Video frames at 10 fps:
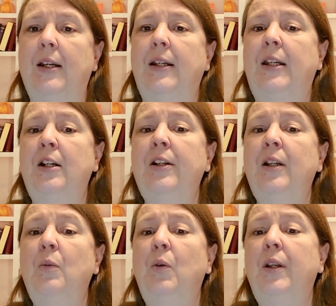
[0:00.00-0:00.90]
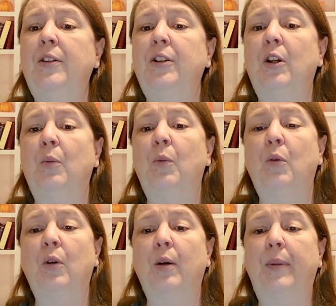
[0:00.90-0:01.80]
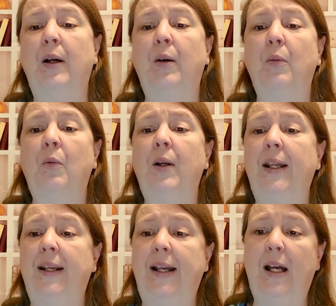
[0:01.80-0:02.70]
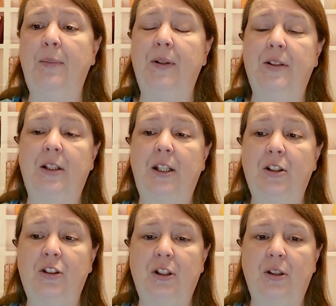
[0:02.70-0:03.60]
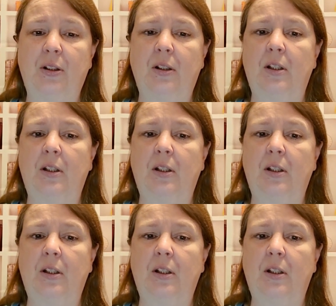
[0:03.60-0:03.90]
Kirian wanted to know more about what had happened to Kirsha,